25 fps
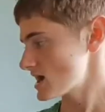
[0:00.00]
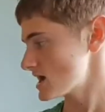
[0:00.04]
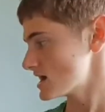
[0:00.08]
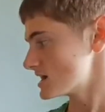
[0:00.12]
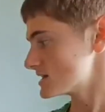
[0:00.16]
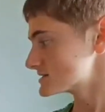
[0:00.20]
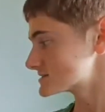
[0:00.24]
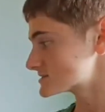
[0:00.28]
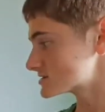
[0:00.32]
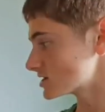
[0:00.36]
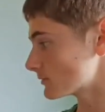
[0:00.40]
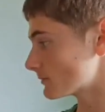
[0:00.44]

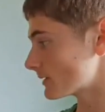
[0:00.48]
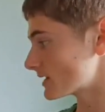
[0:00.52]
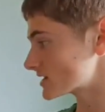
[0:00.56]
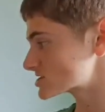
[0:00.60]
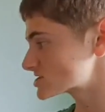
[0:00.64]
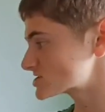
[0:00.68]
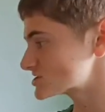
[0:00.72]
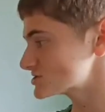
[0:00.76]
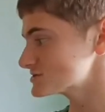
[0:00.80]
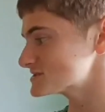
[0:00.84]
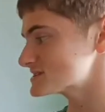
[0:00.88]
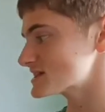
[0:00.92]
So by
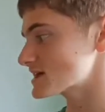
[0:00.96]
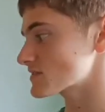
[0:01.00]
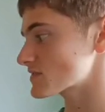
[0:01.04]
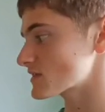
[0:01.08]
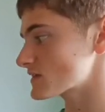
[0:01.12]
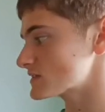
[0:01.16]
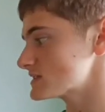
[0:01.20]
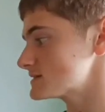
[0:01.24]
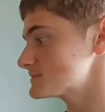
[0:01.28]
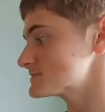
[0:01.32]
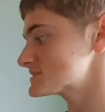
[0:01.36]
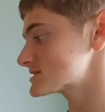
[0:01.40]
choosing the
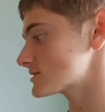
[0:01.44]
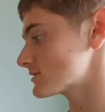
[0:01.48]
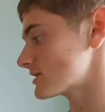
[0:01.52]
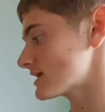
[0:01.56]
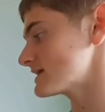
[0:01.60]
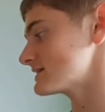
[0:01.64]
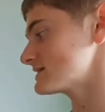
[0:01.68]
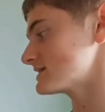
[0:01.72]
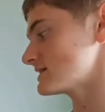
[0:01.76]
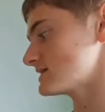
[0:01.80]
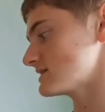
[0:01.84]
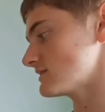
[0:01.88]

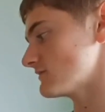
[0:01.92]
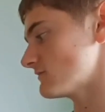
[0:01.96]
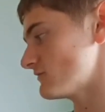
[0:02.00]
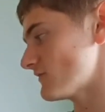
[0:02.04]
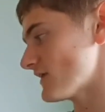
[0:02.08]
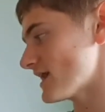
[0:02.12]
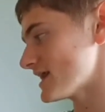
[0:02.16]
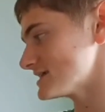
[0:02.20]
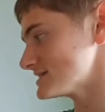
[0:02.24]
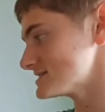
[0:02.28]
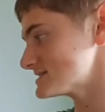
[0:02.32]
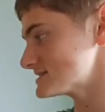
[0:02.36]
Nimzo-Indian
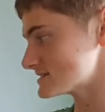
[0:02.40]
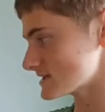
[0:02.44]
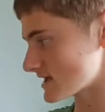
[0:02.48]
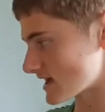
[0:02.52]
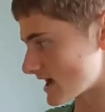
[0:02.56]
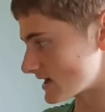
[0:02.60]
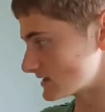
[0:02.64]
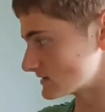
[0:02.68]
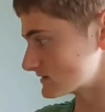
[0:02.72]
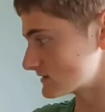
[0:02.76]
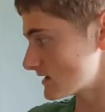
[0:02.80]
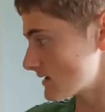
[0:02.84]
Defence
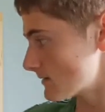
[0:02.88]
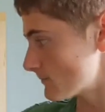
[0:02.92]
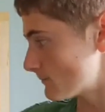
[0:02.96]
and